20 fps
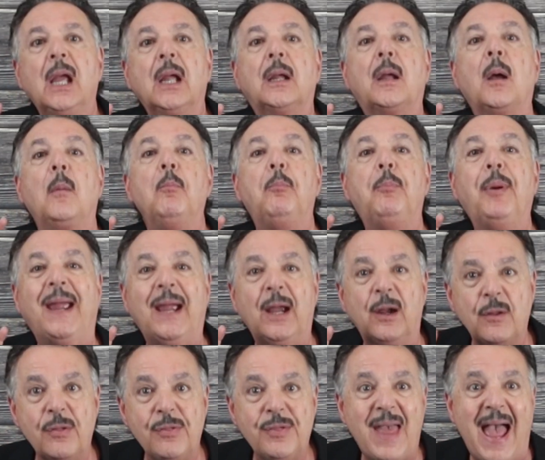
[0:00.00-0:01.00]

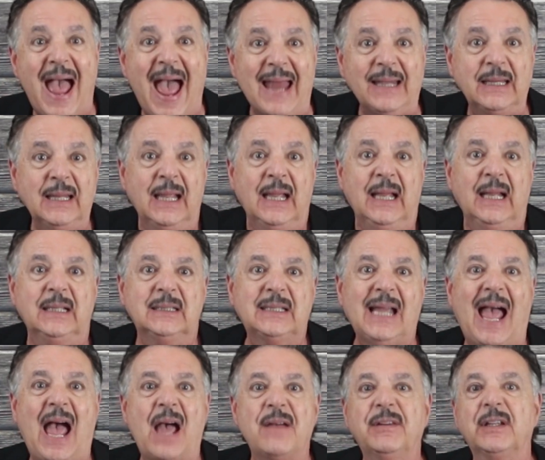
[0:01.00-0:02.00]
Compare that to
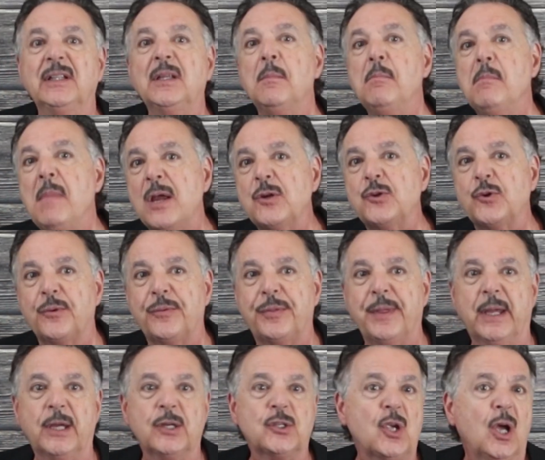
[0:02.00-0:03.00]
having to measure
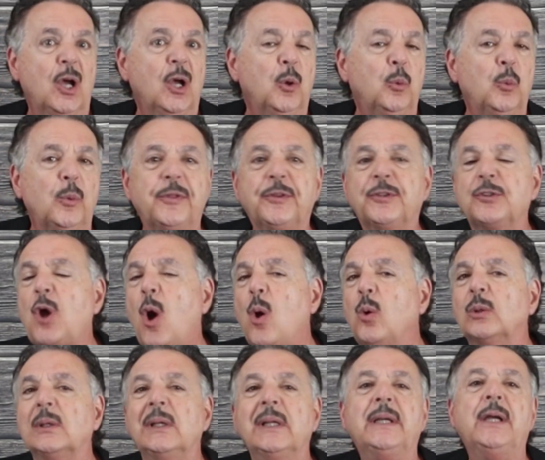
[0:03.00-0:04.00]
things with
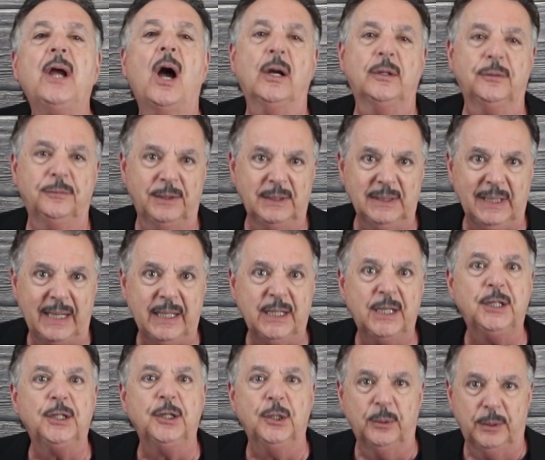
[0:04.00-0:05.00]
totally
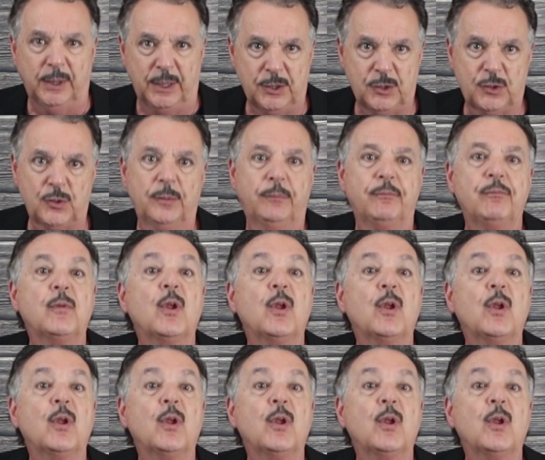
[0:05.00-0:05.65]
unrelated units.